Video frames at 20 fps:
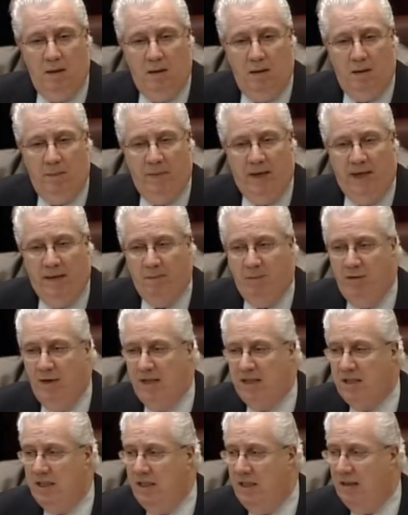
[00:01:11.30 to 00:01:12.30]
Madam
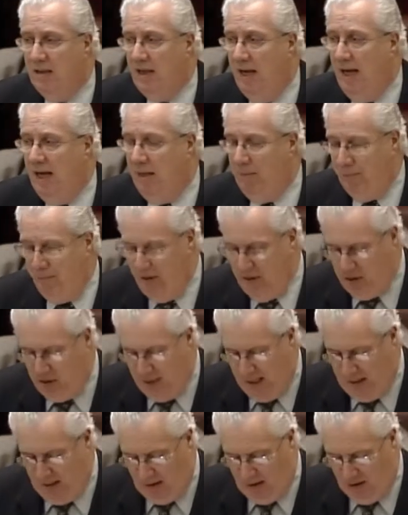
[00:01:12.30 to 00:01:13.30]
President, I
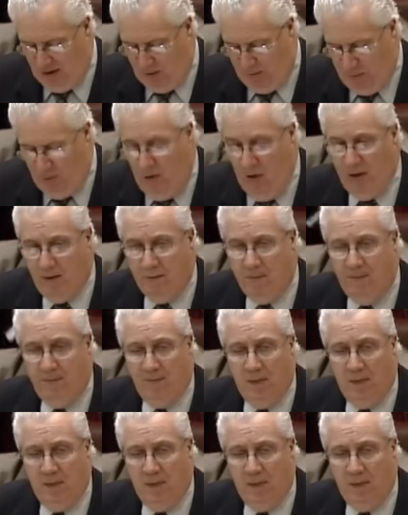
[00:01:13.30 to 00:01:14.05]
appreciate the support.